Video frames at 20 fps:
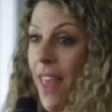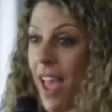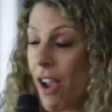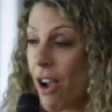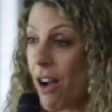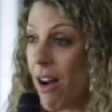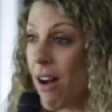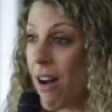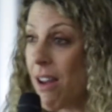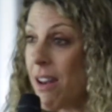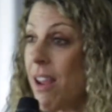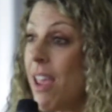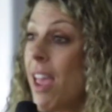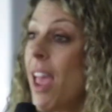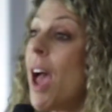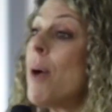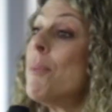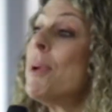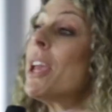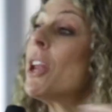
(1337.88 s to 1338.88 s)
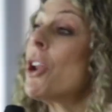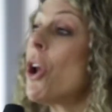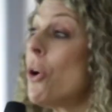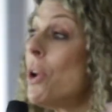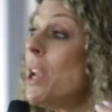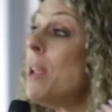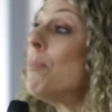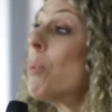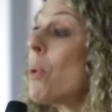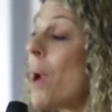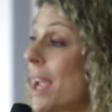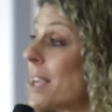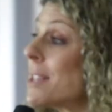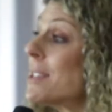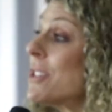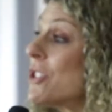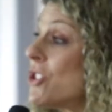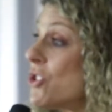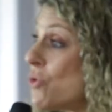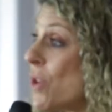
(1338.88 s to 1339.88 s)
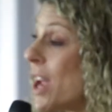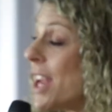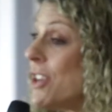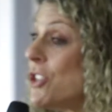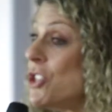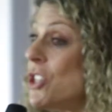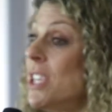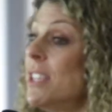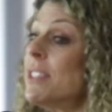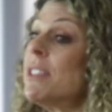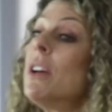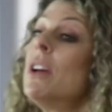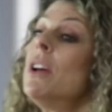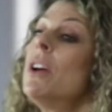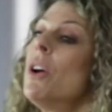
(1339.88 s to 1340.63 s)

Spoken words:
and we can only practice strategies